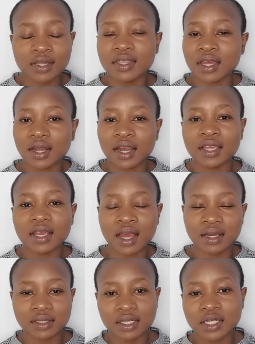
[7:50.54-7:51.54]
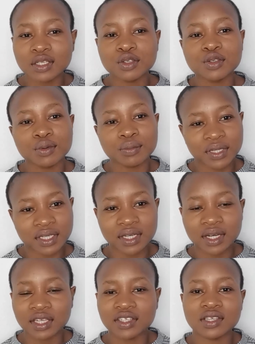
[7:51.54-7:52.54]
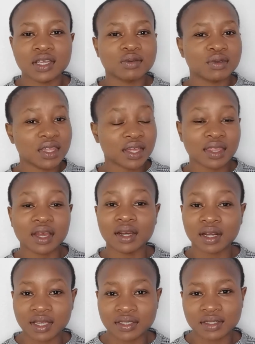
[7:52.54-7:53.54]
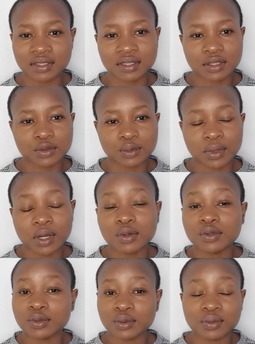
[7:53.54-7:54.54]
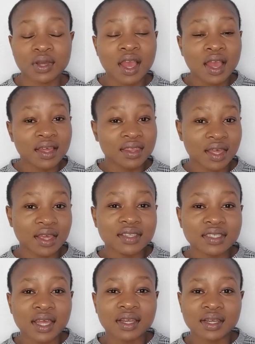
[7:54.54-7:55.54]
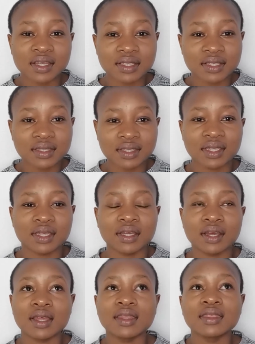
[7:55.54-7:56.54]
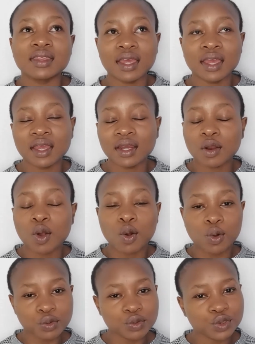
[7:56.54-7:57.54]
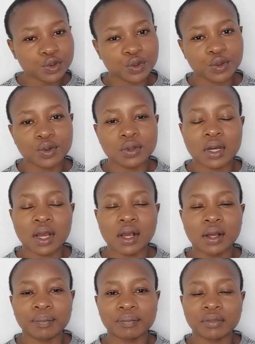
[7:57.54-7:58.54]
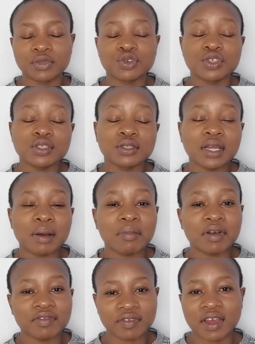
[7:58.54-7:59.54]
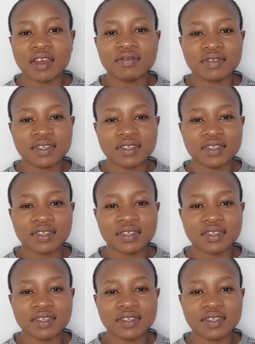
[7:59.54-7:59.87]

they are like handling so many lectures with other classes as well. So that's another thing. And then also, reason number five